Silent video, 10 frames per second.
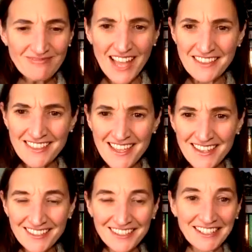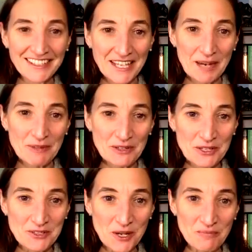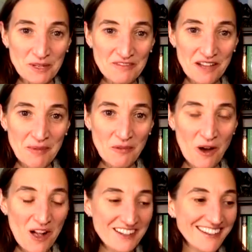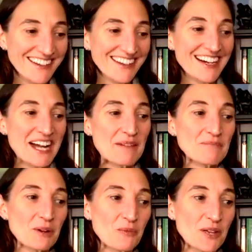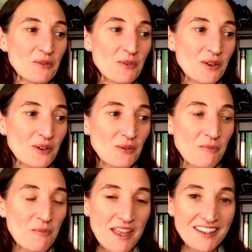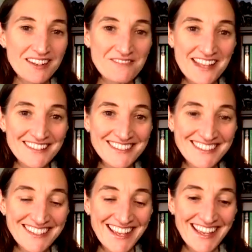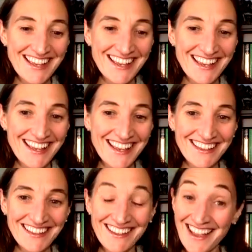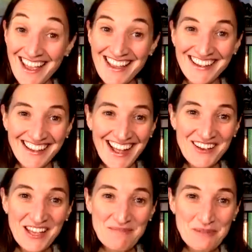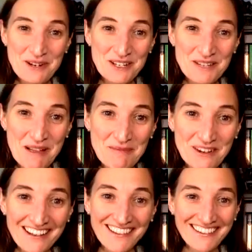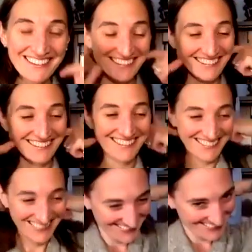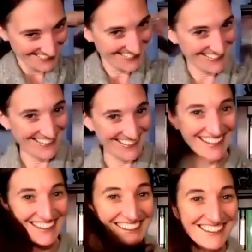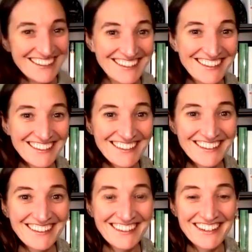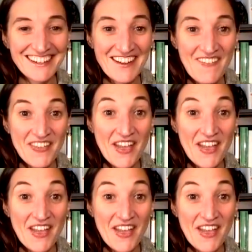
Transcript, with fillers: I think. Cameron can jump in if I'm wrong, um, but we will make an event. Yes, that's correct. Next hey, uh, next Friday. At yeah, next Friday. We're starting you at ten a m Friday morning